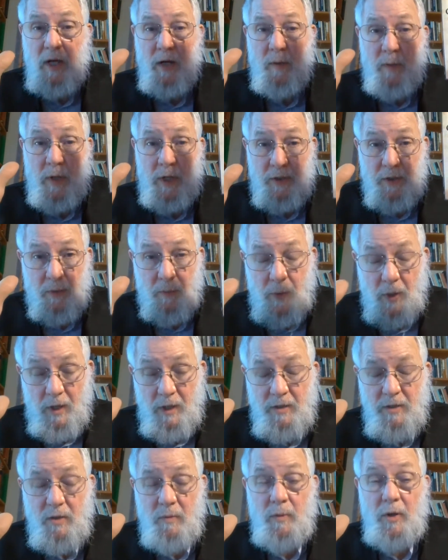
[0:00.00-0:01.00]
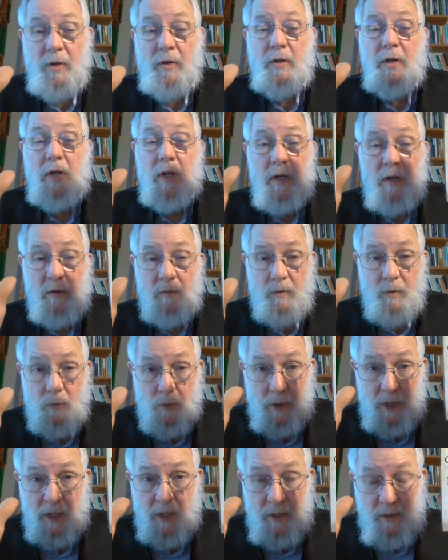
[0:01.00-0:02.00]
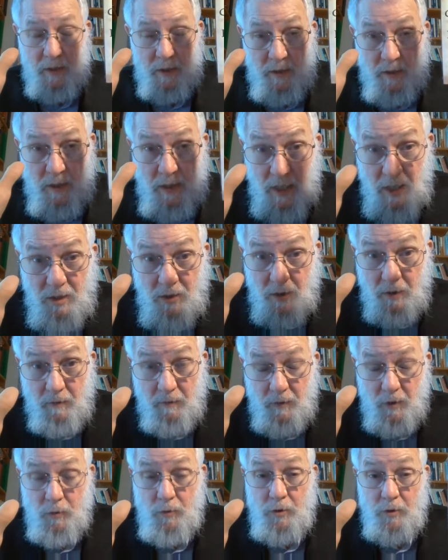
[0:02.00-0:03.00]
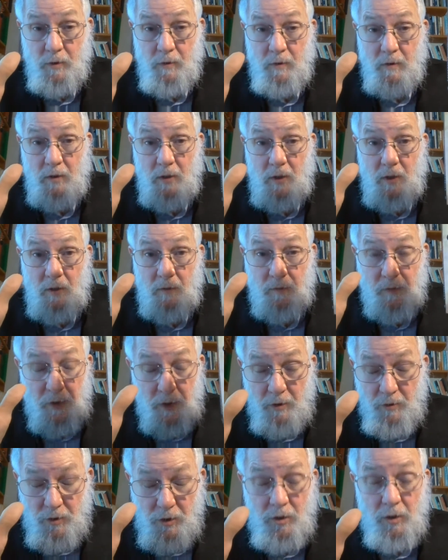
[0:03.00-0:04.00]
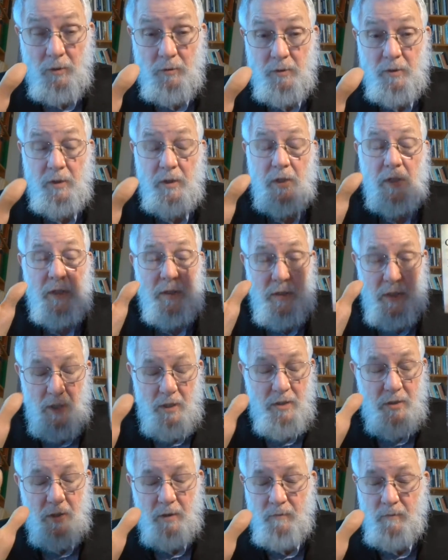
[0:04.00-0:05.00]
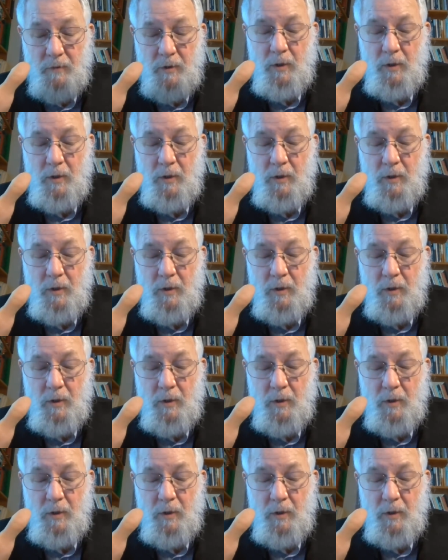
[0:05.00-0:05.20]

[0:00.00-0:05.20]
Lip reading: about the possibility of creating a decent future for their children and a decent